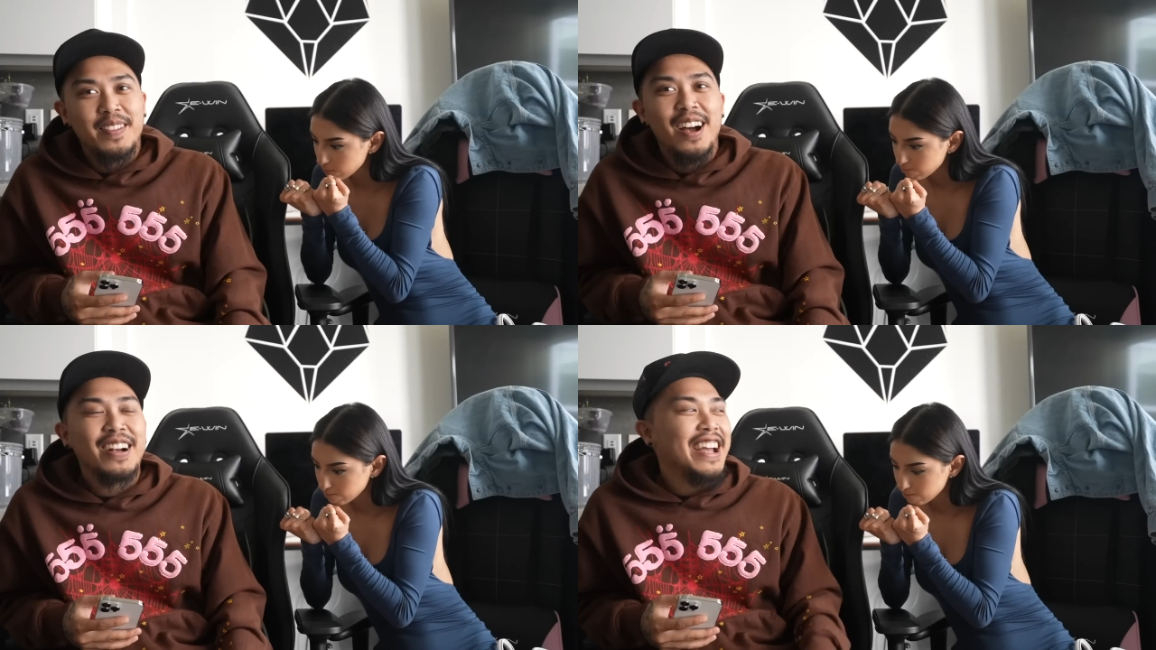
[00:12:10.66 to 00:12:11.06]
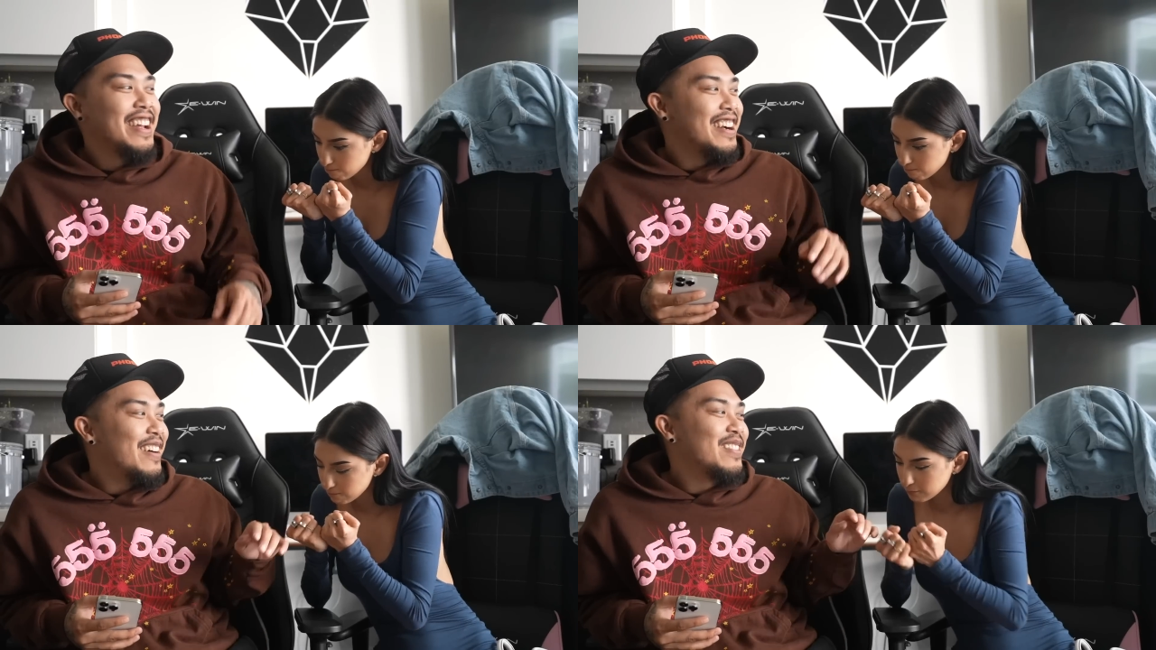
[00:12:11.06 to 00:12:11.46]

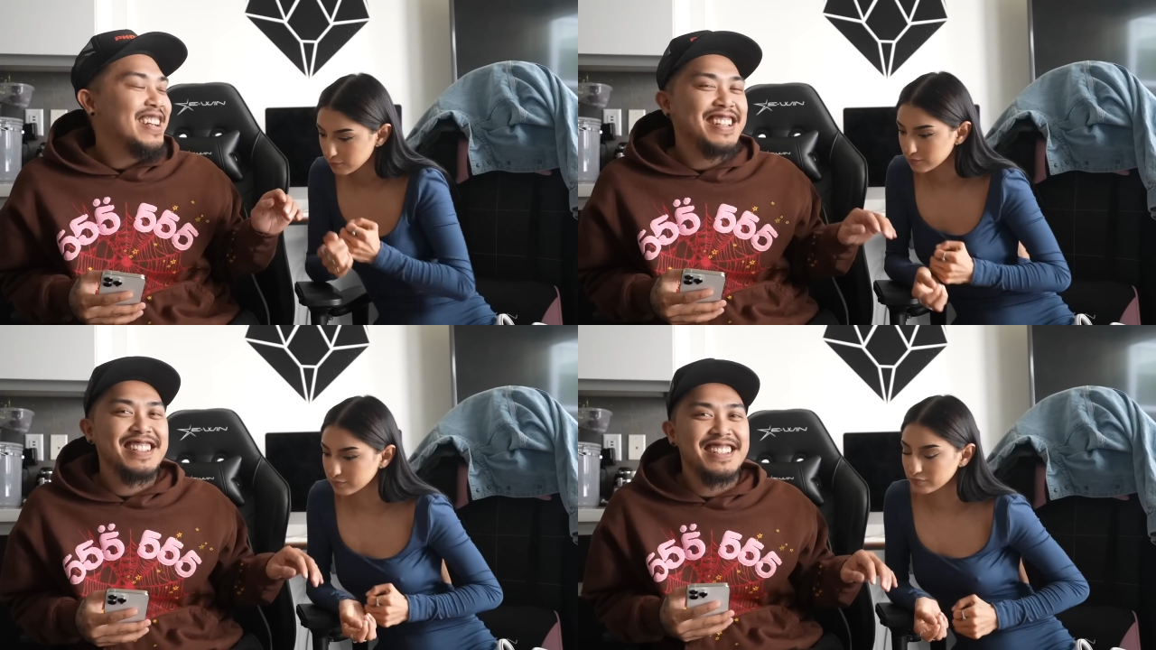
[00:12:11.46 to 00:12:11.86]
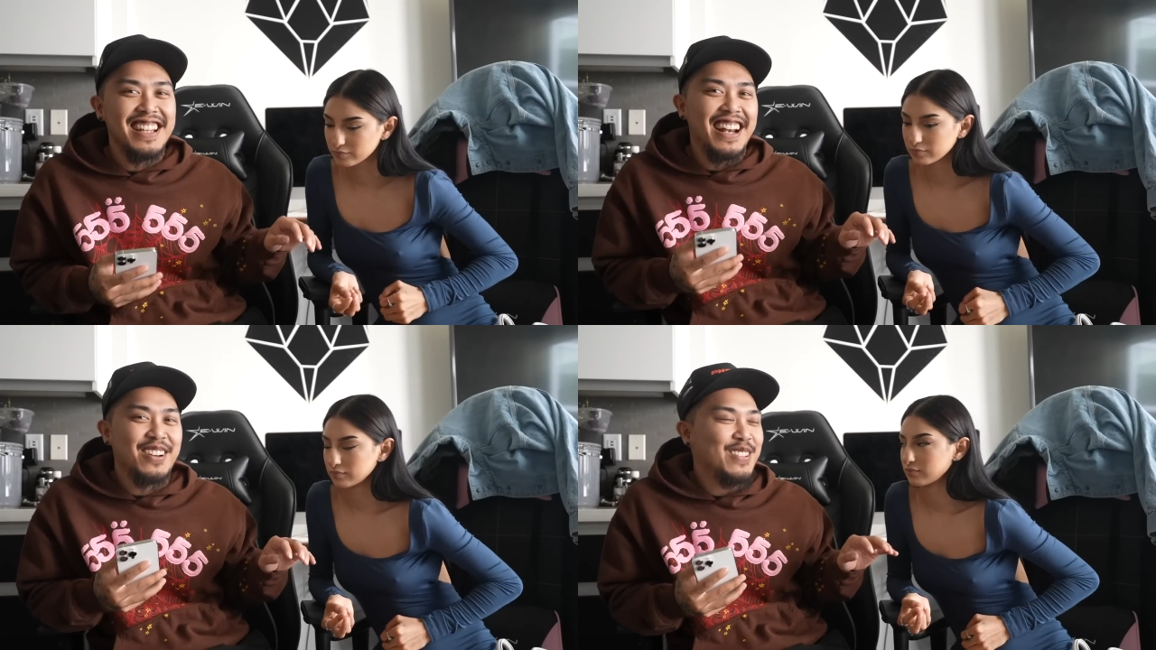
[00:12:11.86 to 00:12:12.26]
Speaker 1: Okay, here I'm gonna. This is
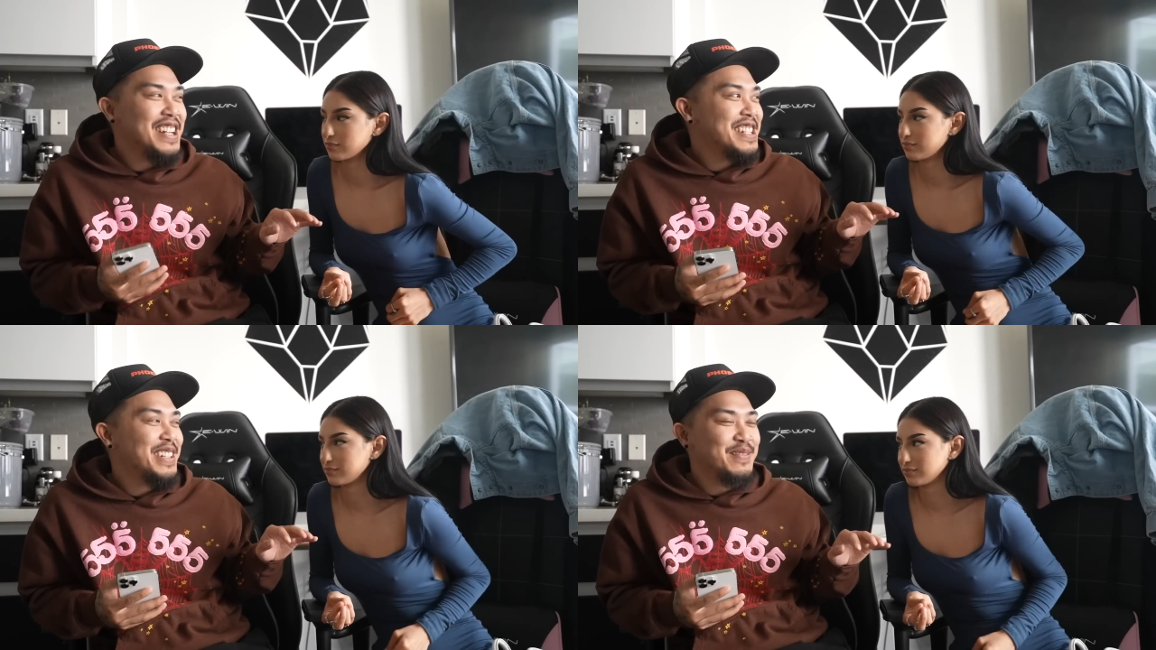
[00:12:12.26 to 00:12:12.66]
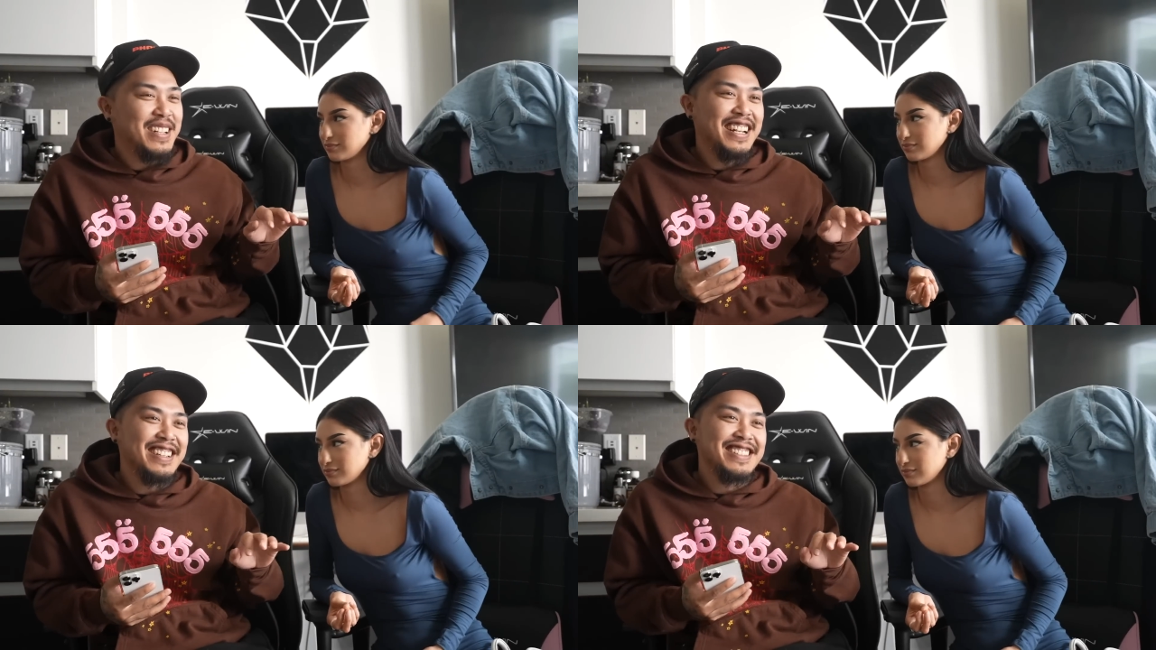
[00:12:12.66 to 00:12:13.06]
not a question,
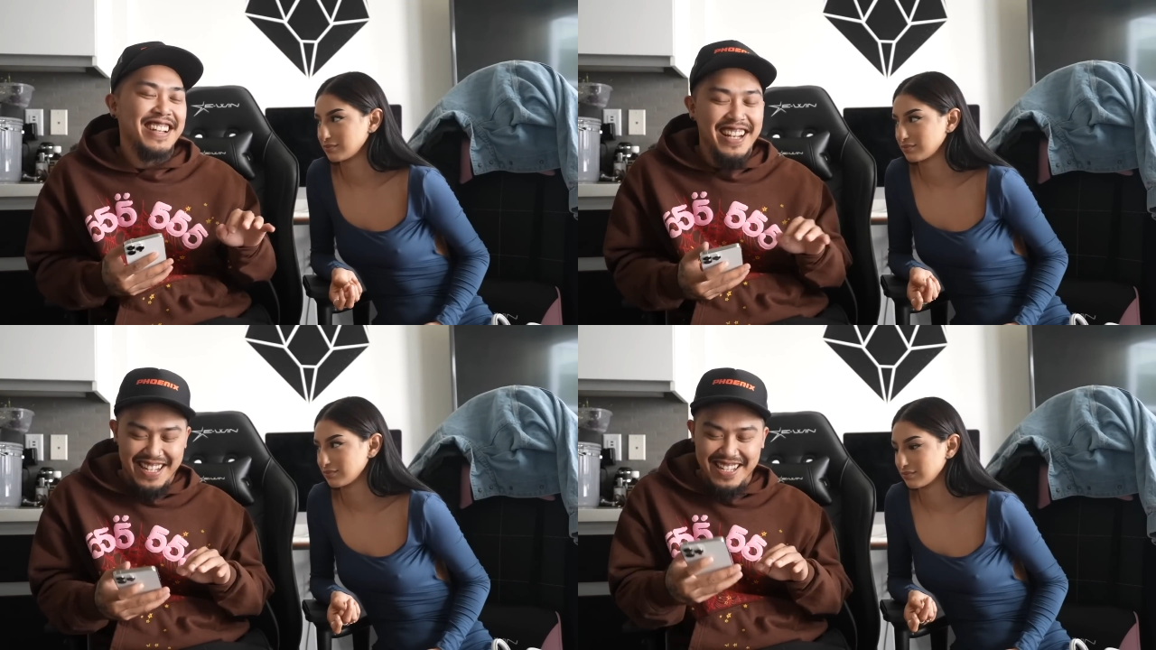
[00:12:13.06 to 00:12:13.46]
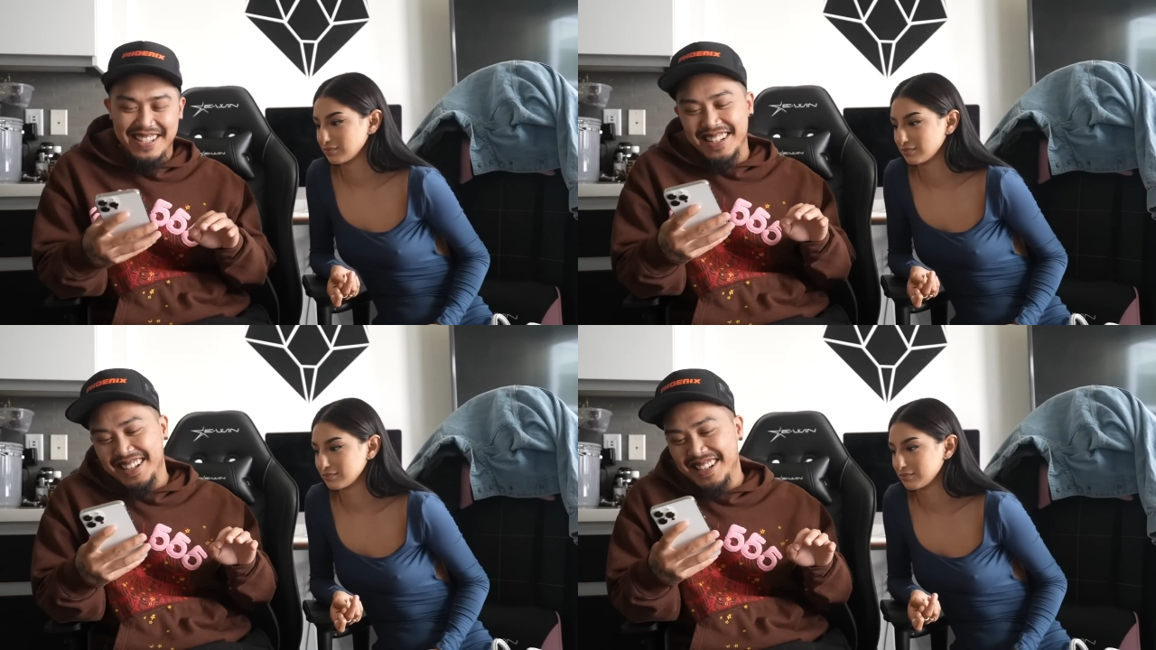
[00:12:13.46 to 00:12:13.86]
but it's a,
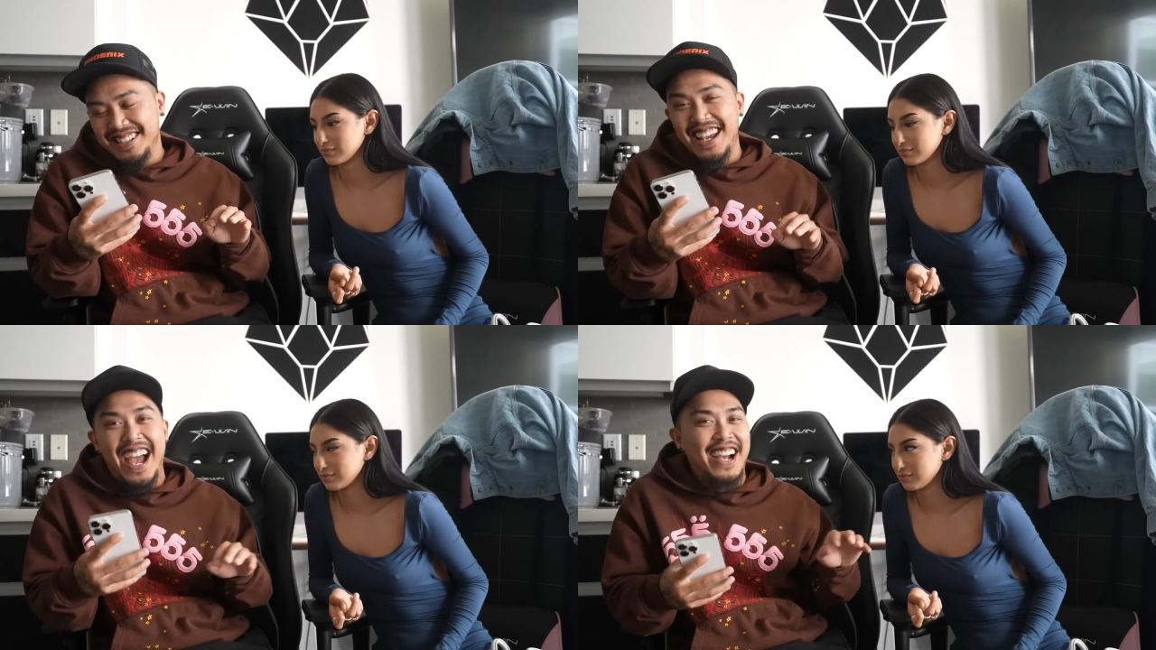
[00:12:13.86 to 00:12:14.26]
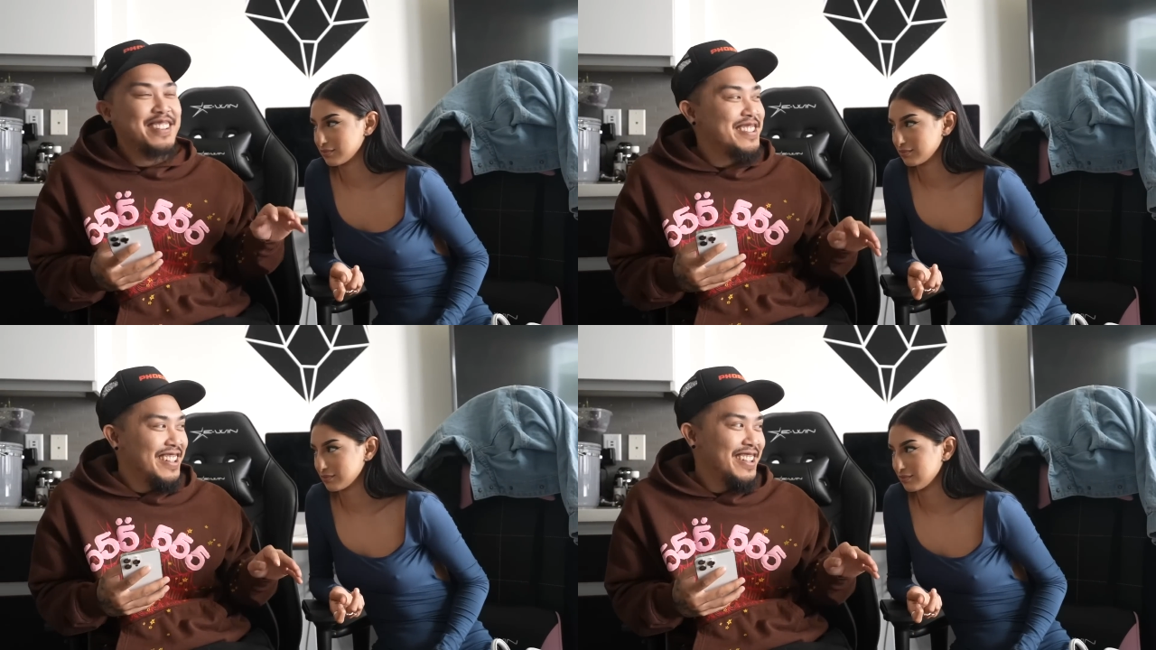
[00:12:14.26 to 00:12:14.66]
it's a, it's an
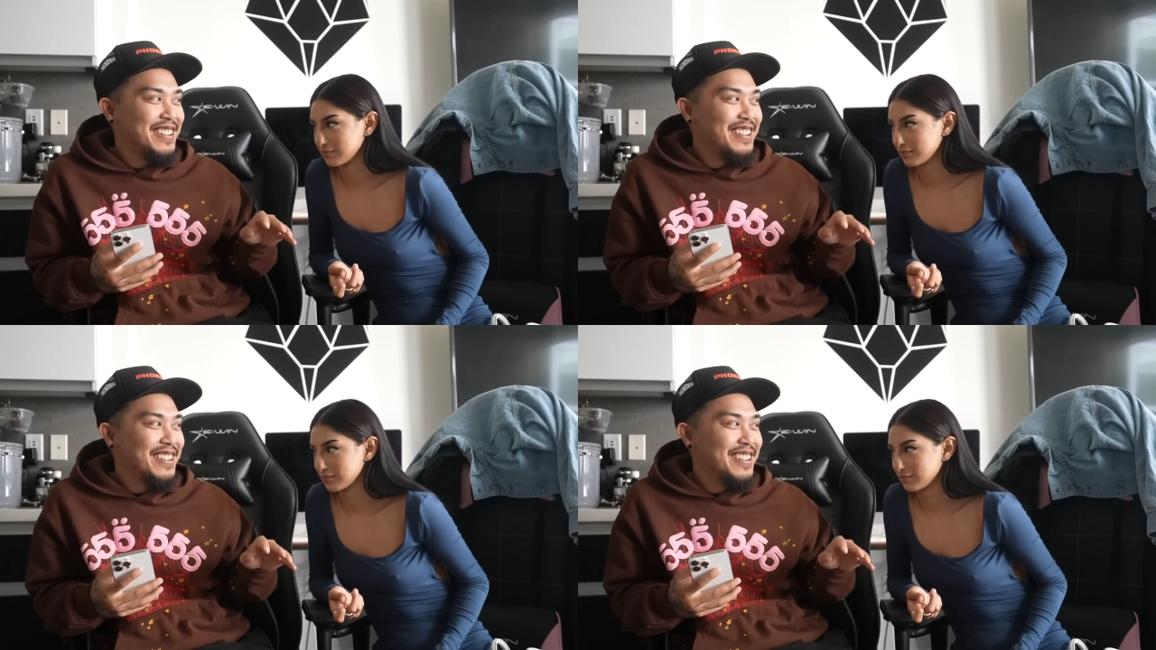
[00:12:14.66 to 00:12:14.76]
action,